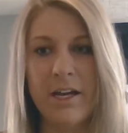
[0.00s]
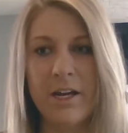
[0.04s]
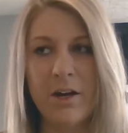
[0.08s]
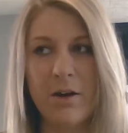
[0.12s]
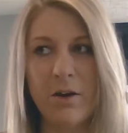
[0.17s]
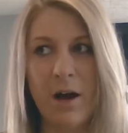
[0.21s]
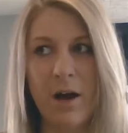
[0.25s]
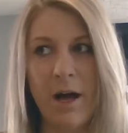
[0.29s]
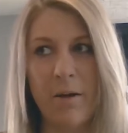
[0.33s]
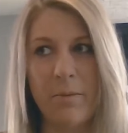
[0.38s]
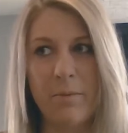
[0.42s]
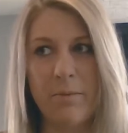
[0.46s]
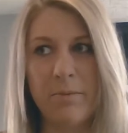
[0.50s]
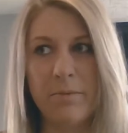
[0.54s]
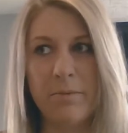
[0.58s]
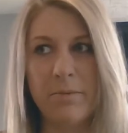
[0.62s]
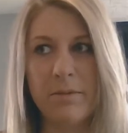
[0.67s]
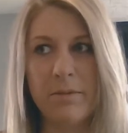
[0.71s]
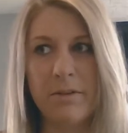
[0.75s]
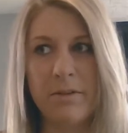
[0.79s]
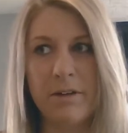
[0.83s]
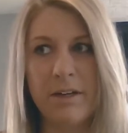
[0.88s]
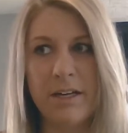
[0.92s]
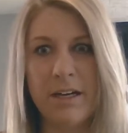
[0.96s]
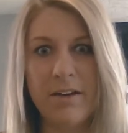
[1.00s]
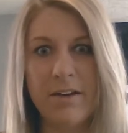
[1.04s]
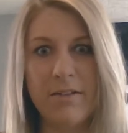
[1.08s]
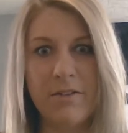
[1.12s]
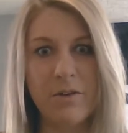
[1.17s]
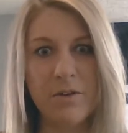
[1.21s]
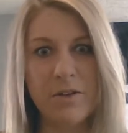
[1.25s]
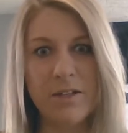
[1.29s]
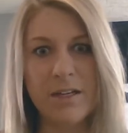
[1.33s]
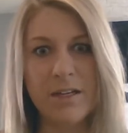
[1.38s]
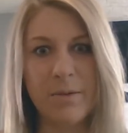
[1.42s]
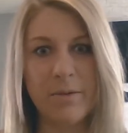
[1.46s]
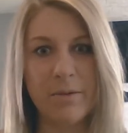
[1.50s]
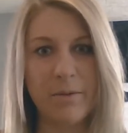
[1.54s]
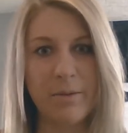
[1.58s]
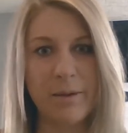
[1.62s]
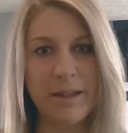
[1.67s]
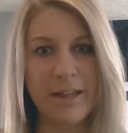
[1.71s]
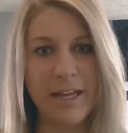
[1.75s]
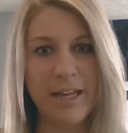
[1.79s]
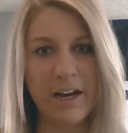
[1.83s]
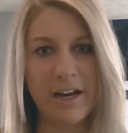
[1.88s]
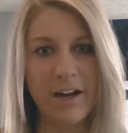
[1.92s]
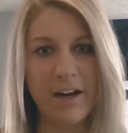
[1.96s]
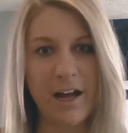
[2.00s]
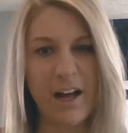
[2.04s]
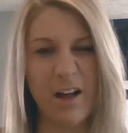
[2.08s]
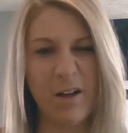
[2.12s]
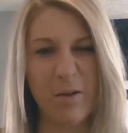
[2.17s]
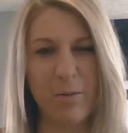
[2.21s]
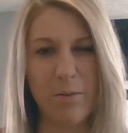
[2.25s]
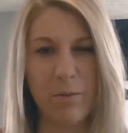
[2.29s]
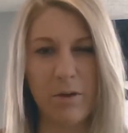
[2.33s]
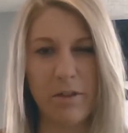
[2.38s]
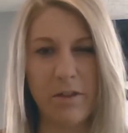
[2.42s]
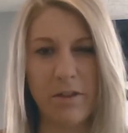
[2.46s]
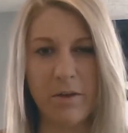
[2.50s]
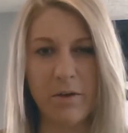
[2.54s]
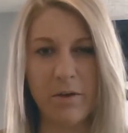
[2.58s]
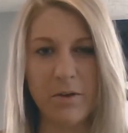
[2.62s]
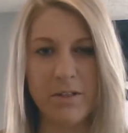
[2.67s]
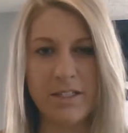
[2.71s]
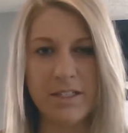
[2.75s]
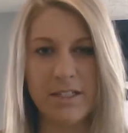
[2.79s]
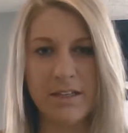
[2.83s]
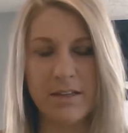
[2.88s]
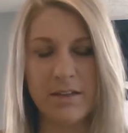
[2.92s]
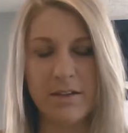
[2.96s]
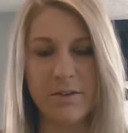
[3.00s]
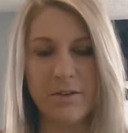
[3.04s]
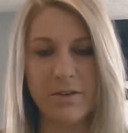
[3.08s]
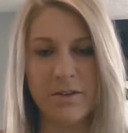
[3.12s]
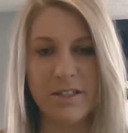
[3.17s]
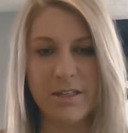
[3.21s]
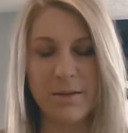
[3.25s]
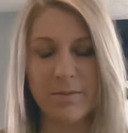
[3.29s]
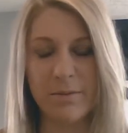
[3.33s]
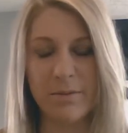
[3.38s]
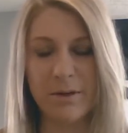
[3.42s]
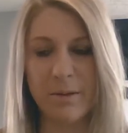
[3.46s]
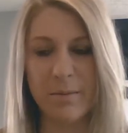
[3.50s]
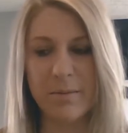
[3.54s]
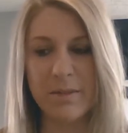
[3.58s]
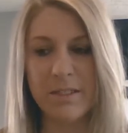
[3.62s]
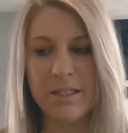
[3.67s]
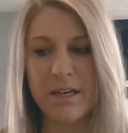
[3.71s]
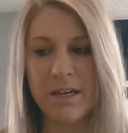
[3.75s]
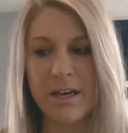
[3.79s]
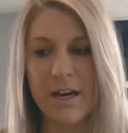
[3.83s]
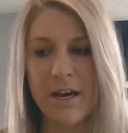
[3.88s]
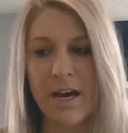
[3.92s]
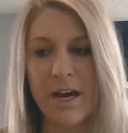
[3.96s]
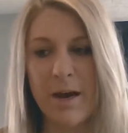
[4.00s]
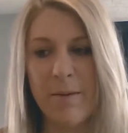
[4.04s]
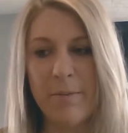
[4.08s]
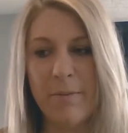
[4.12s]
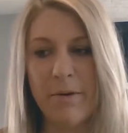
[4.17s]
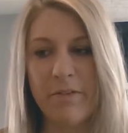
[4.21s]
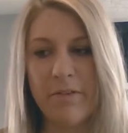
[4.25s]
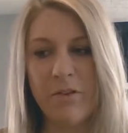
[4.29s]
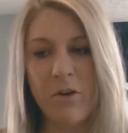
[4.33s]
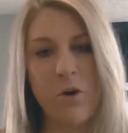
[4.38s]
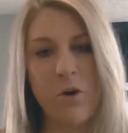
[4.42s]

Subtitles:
help give you a supplement that could help with those symptoms. But for